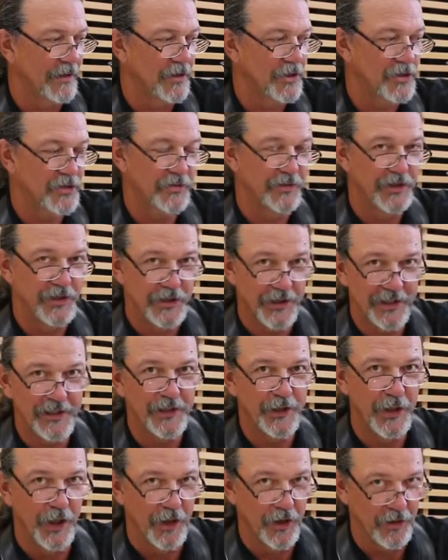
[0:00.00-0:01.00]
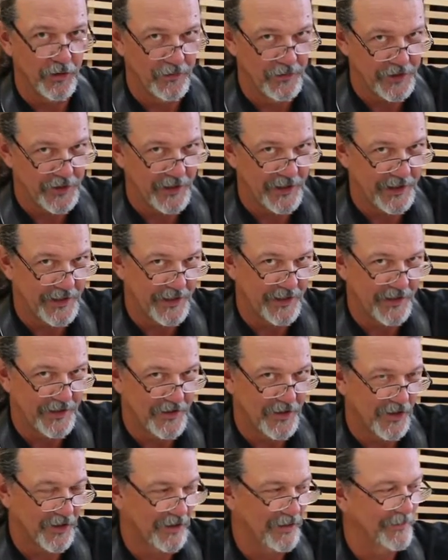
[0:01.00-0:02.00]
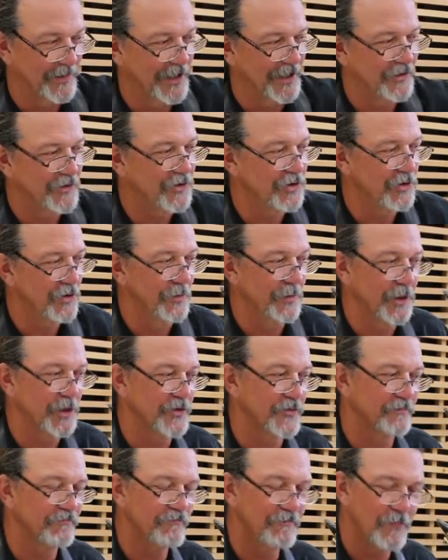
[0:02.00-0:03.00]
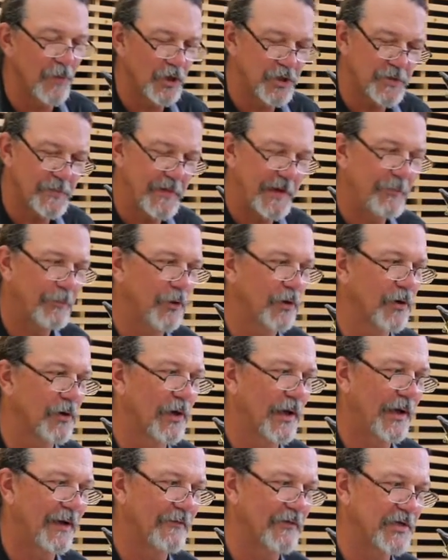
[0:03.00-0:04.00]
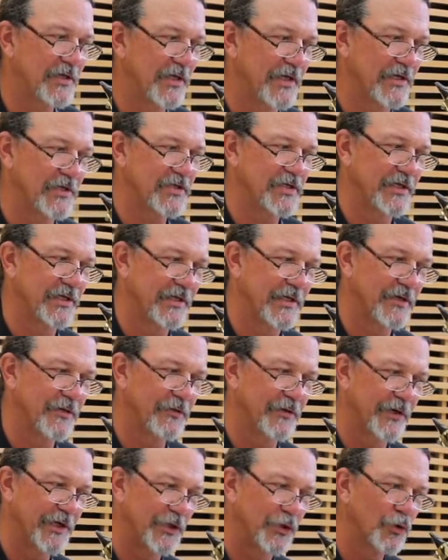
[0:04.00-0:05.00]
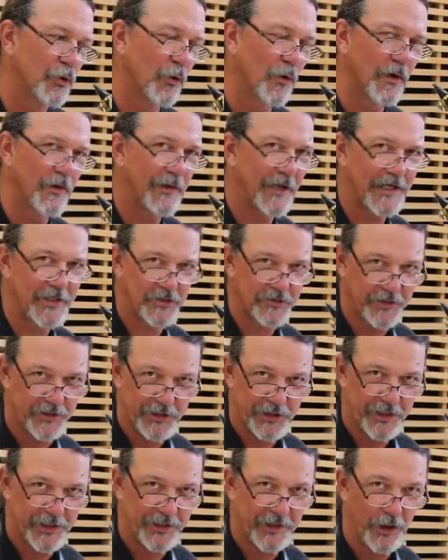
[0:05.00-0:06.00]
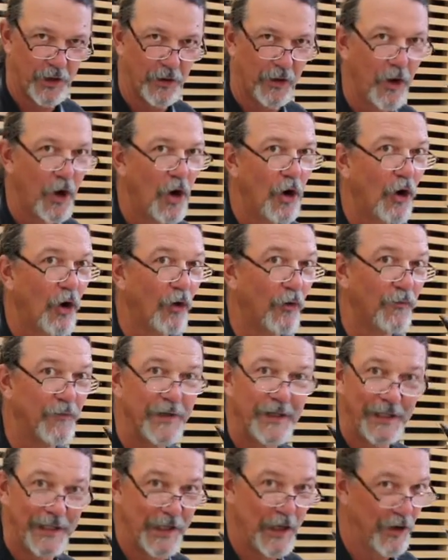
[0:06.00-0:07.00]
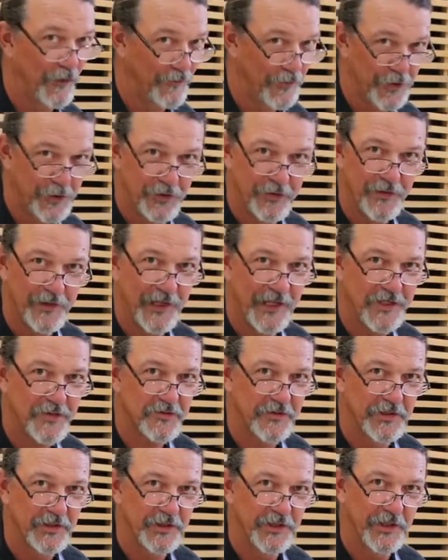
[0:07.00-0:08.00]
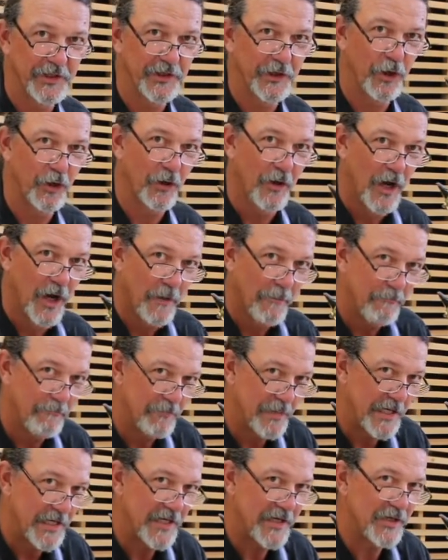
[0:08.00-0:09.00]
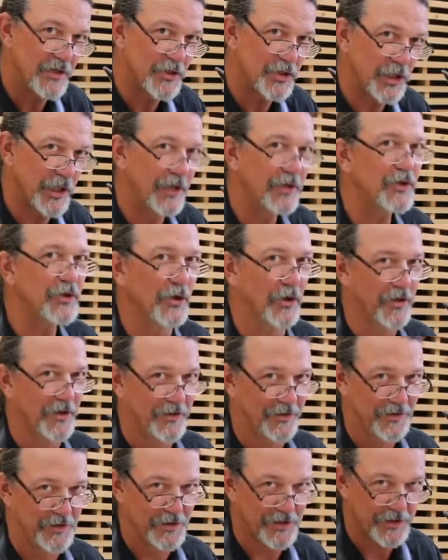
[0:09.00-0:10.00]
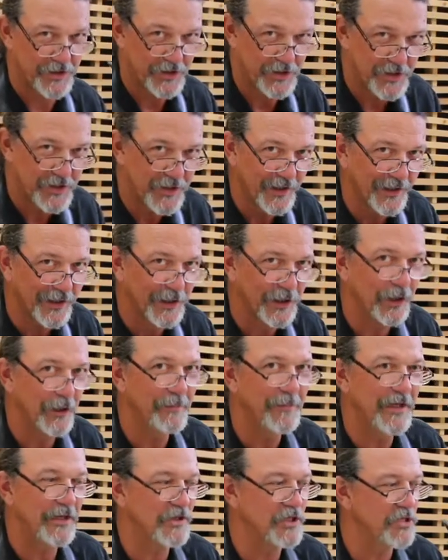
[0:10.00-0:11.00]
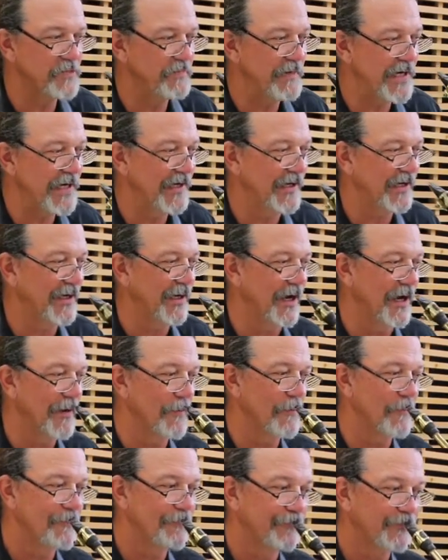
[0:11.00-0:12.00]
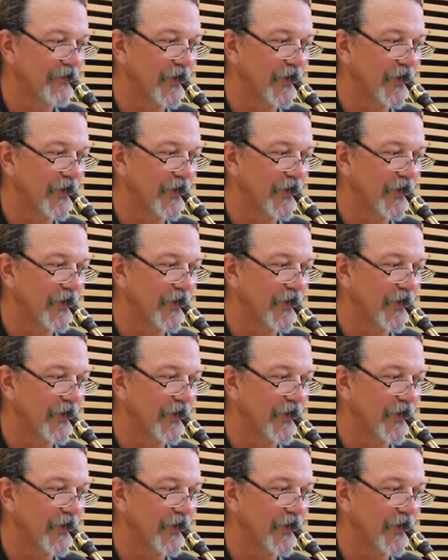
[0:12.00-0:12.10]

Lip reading: stringendo, which I need to talk about too, because most people have a tendency to either ignore that stringendo or really overdo that stringendo. Be gentle, just a little bit of speeding up.